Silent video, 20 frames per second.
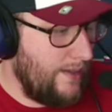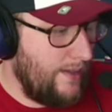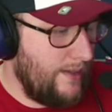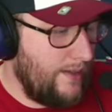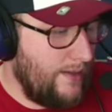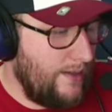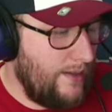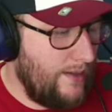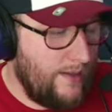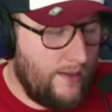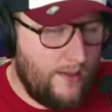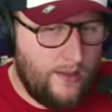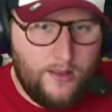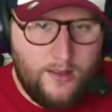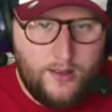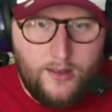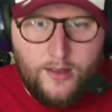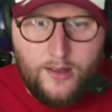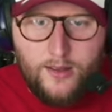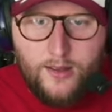
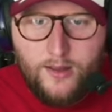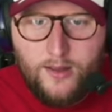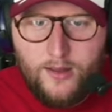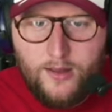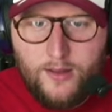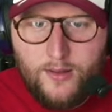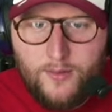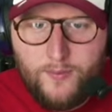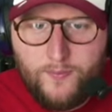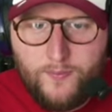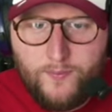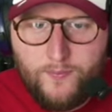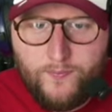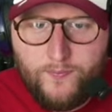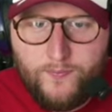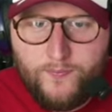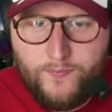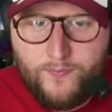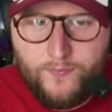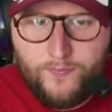
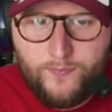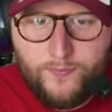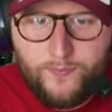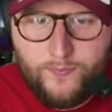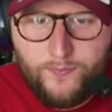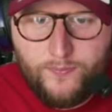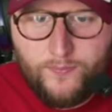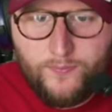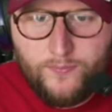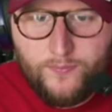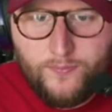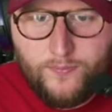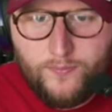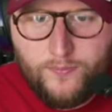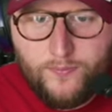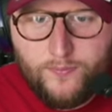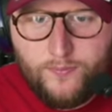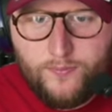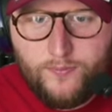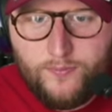
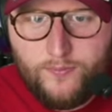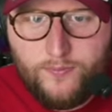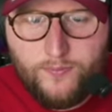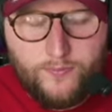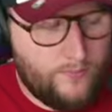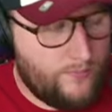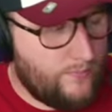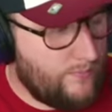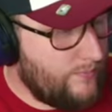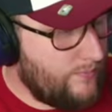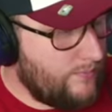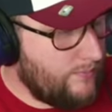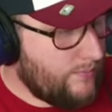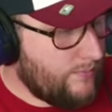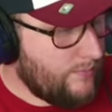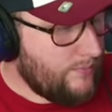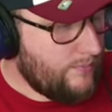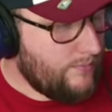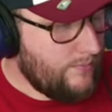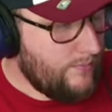
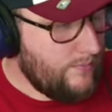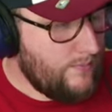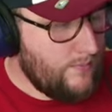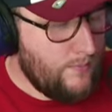(silent)